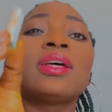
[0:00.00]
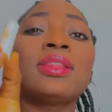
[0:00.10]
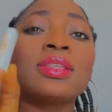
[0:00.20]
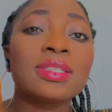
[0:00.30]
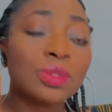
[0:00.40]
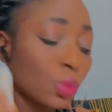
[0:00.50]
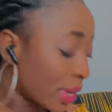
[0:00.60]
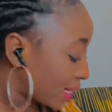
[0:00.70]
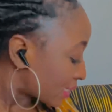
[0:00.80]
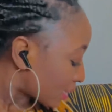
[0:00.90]
This is
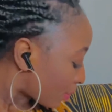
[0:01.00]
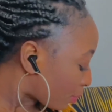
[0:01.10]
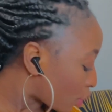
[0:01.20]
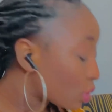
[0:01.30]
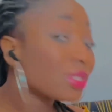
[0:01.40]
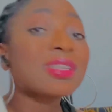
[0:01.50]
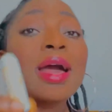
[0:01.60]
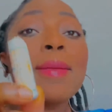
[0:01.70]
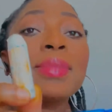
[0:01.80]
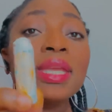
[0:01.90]
where the tampons
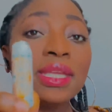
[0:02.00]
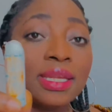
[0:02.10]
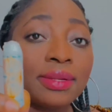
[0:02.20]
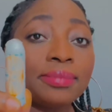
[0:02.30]
come in.